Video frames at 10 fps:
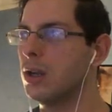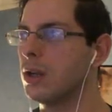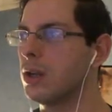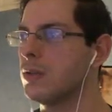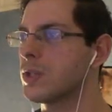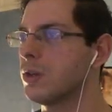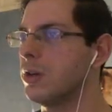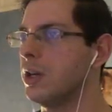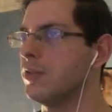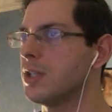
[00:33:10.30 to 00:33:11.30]
Okay, I'm
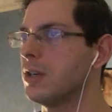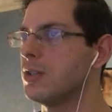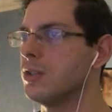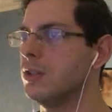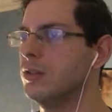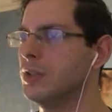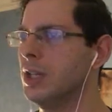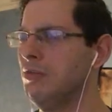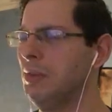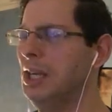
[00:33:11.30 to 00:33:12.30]
sorry I ever doubted you.
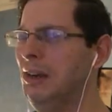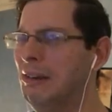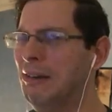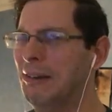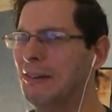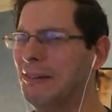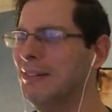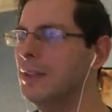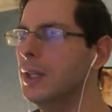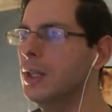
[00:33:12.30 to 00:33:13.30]
Forgive me!
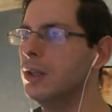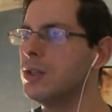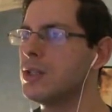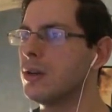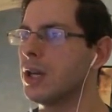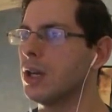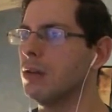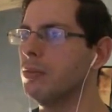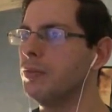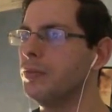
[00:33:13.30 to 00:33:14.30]
She's not getting up.